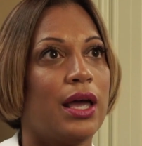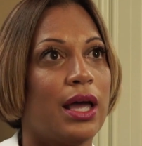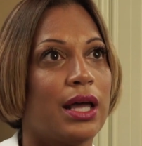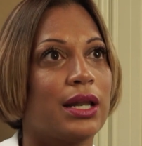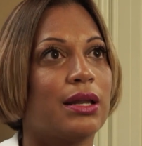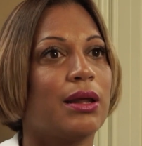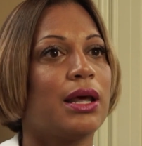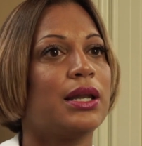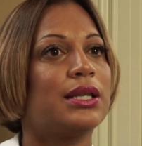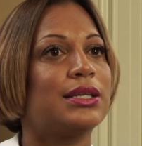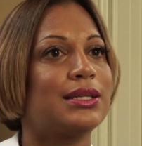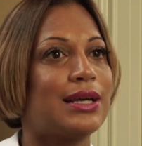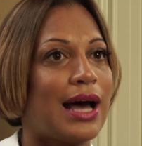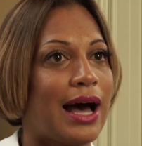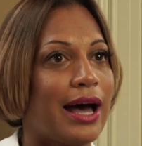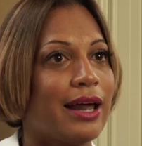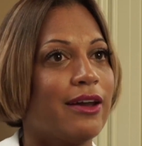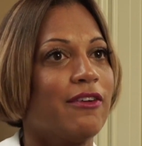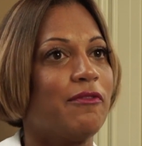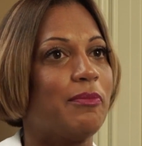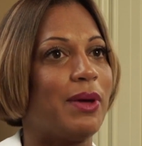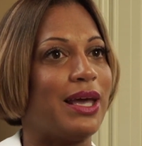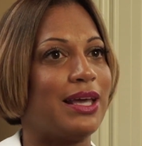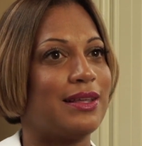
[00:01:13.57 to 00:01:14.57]
it
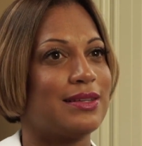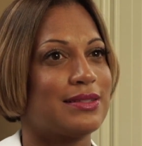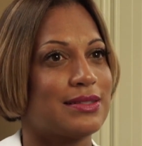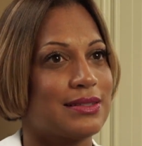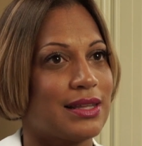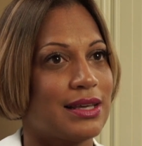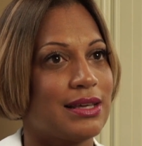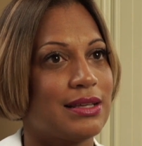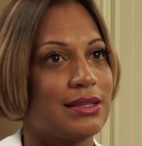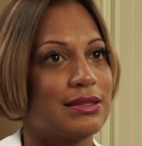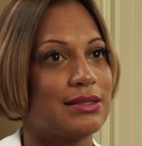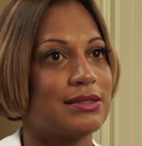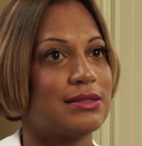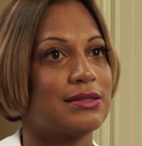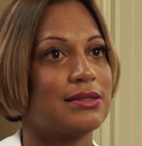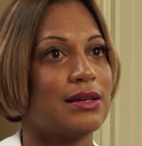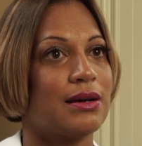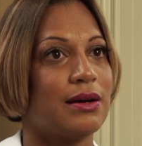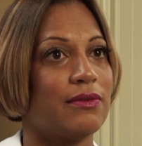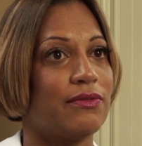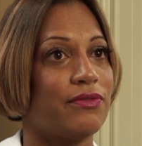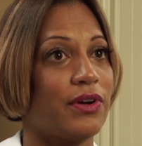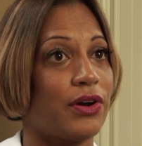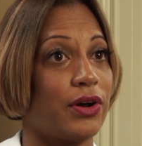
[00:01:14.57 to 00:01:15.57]
kind of makes things
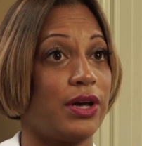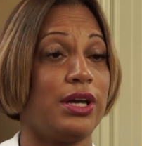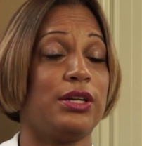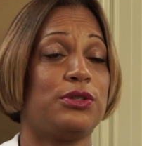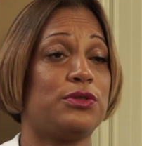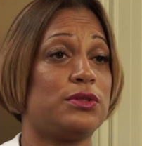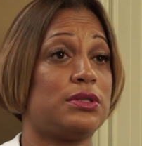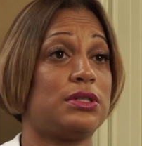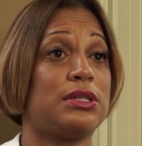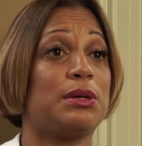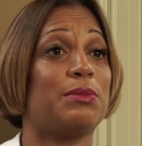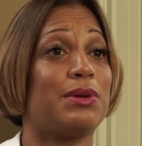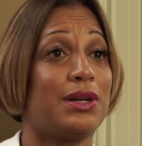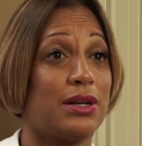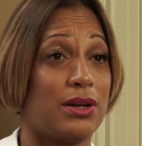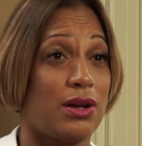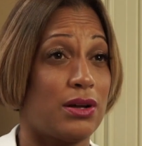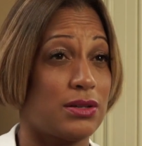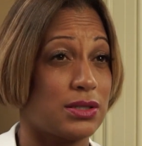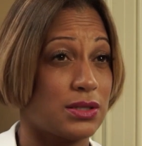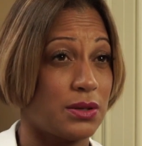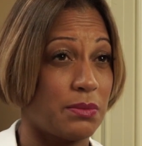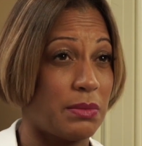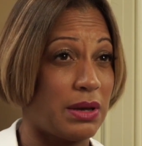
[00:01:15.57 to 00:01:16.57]
very interesting, but it
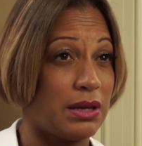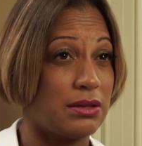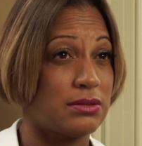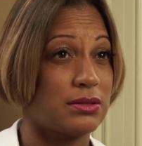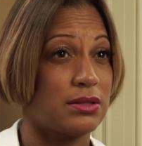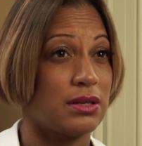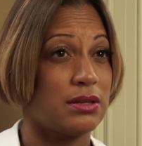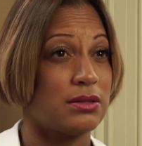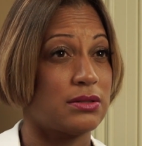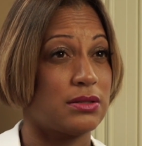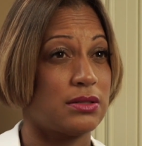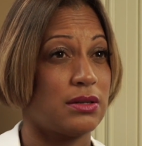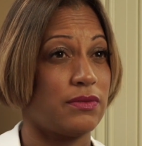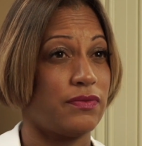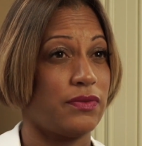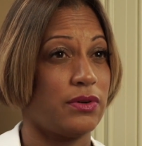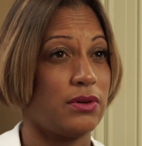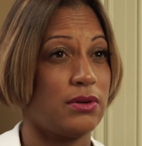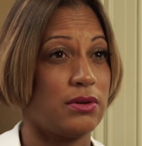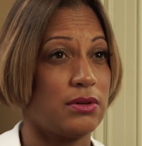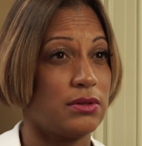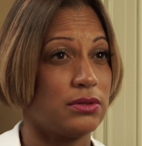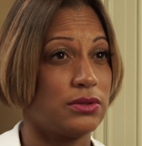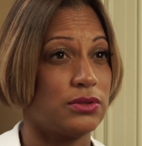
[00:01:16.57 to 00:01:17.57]
also makes things
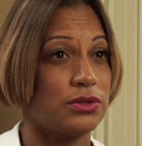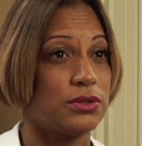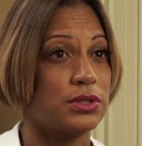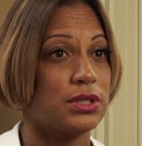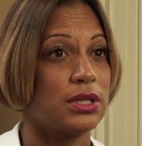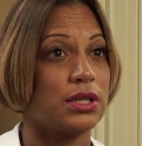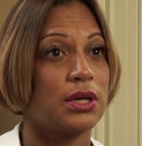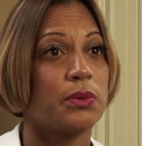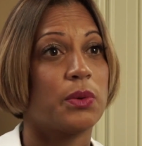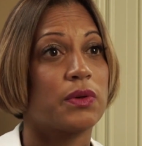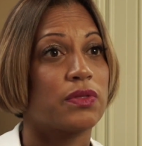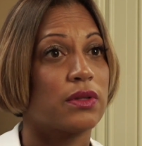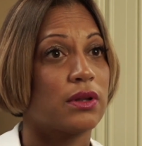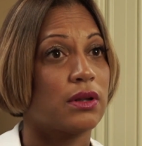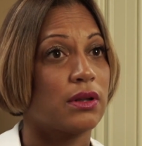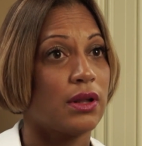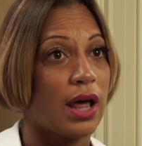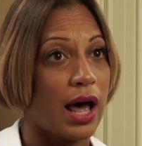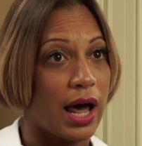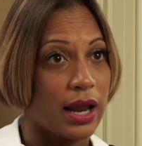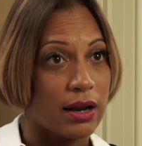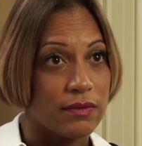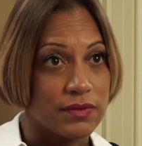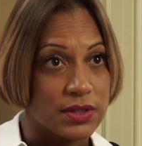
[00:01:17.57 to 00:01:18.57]
difficult. You're dealing with a
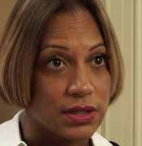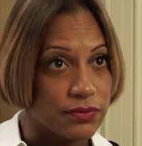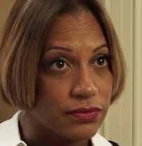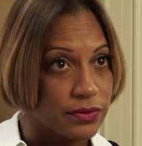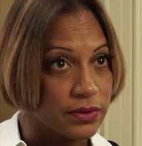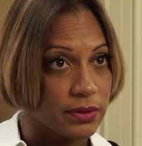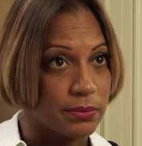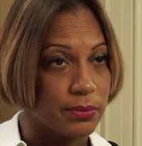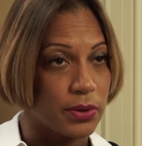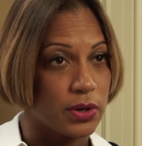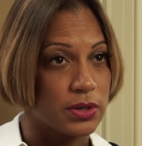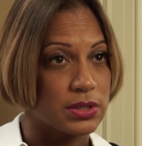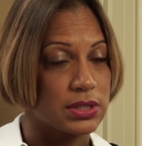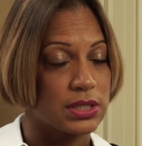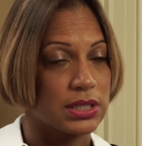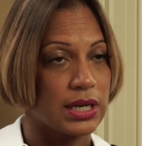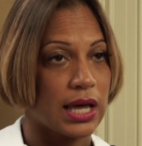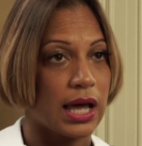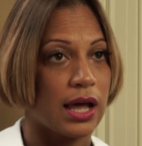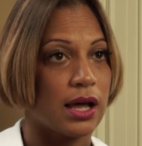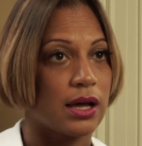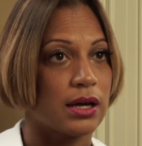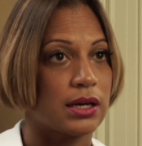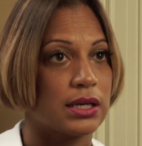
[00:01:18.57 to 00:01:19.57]
lot of different
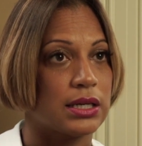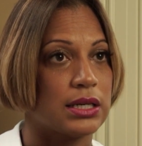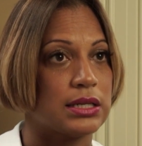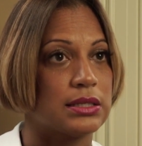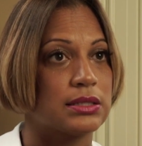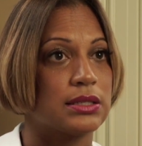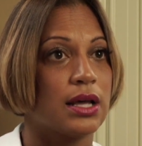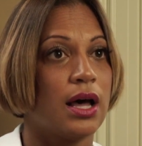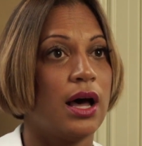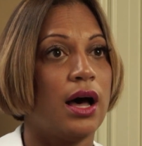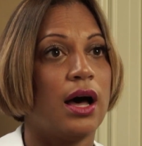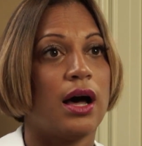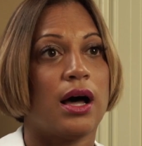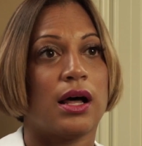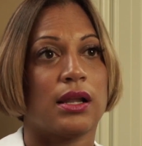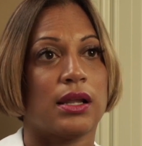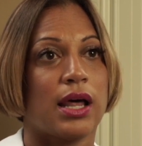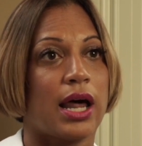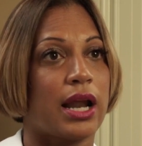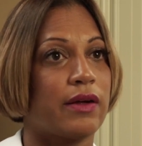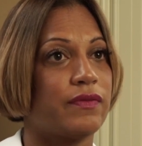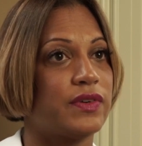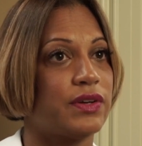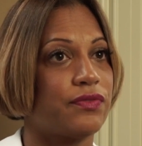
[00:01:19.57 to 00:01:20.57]
personalities, a
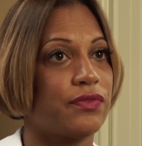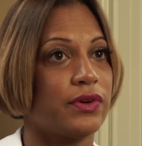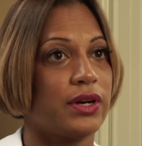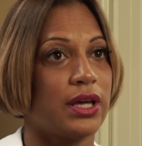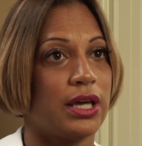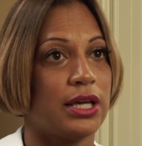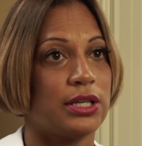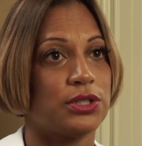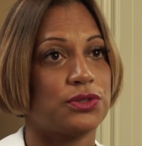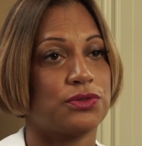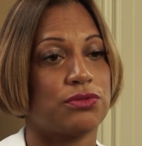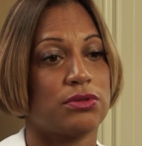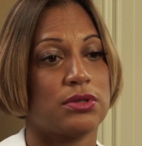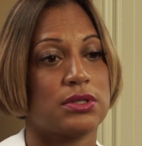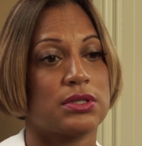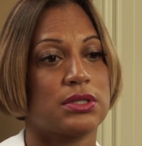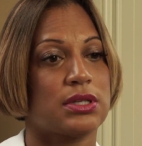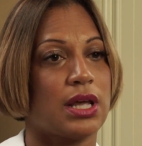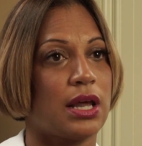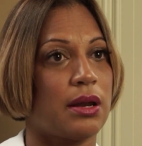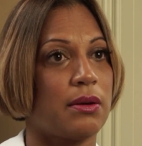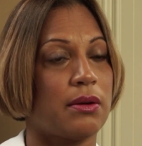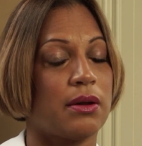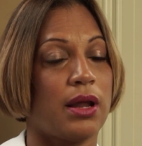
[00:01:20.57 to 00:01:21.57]
lot of different
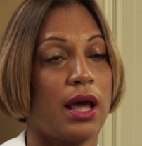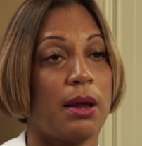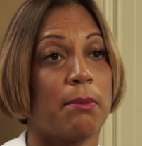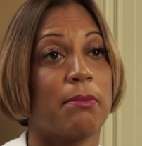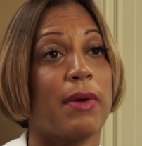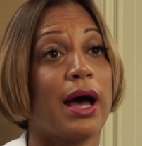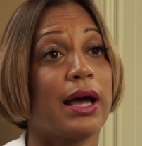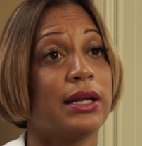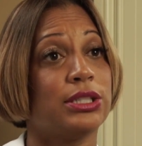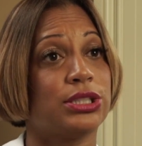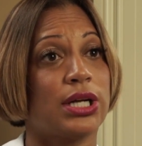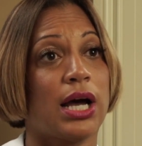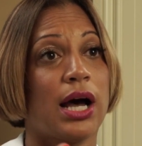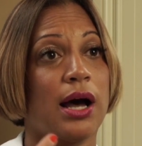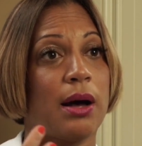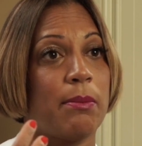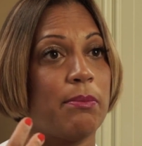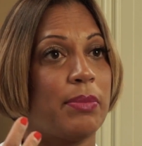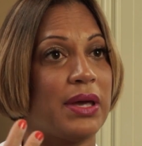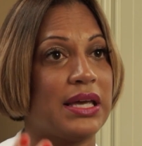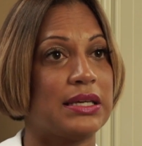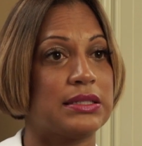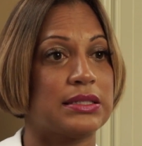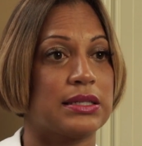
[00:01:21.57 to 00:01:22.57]
interests, and my
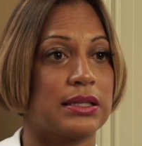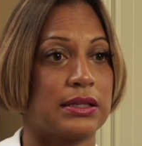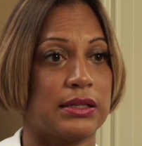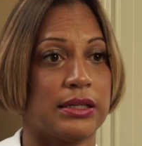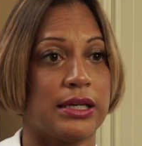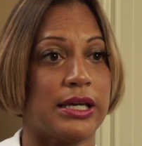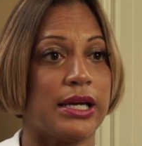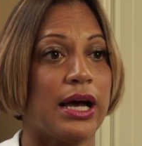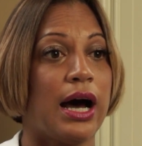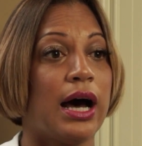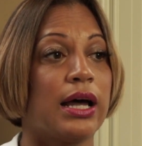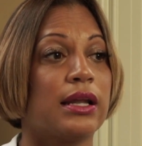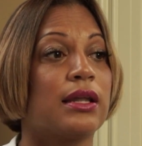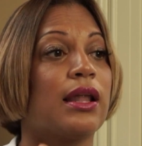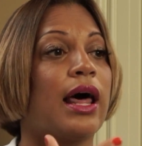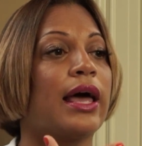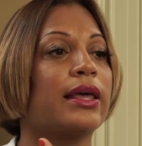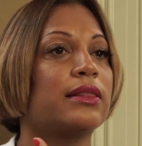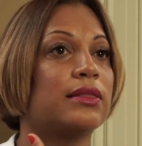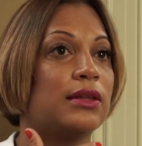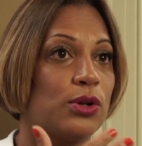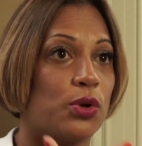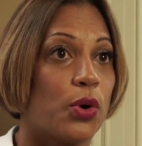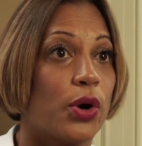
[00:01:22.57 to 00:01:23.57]
job, basically,
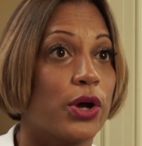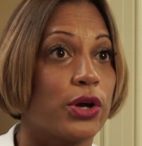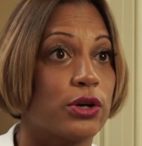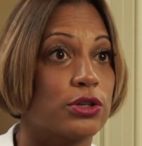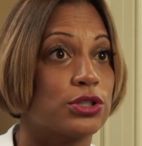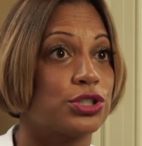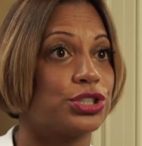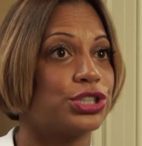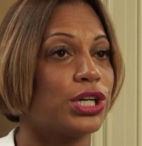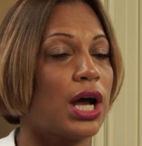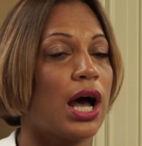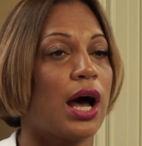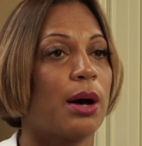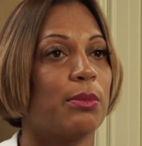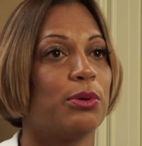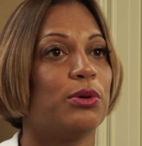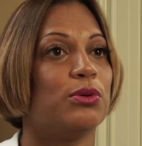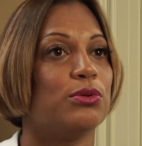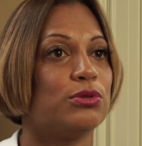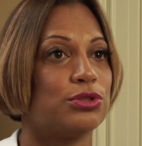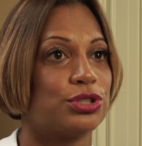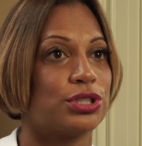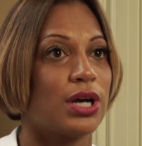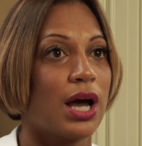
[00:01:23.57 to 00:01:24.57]
unlike the lawyer's job,
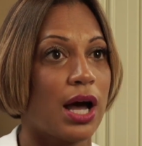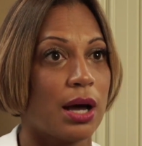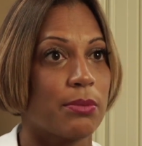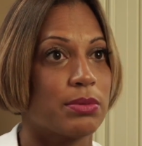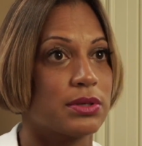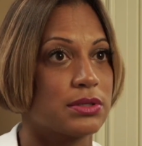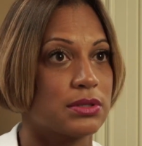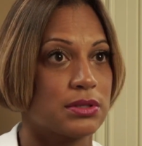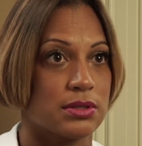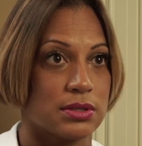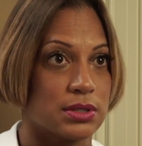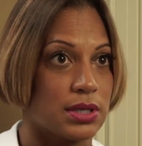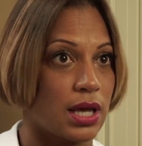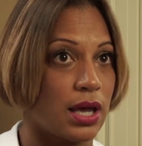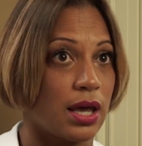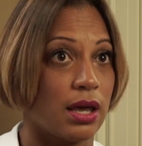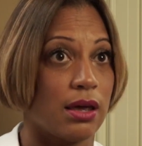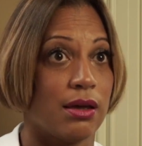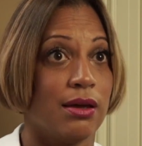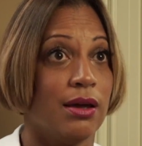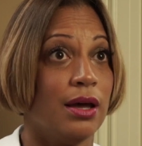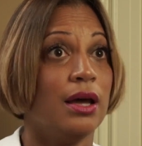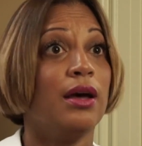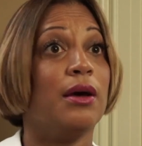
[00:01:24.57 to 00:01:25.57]
whose job is to
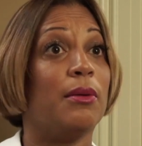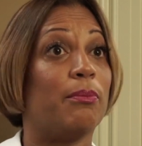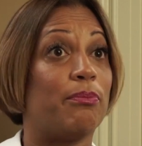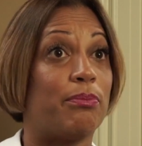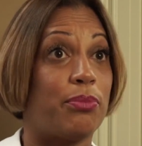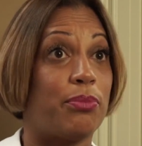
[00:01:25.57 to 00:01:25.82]
say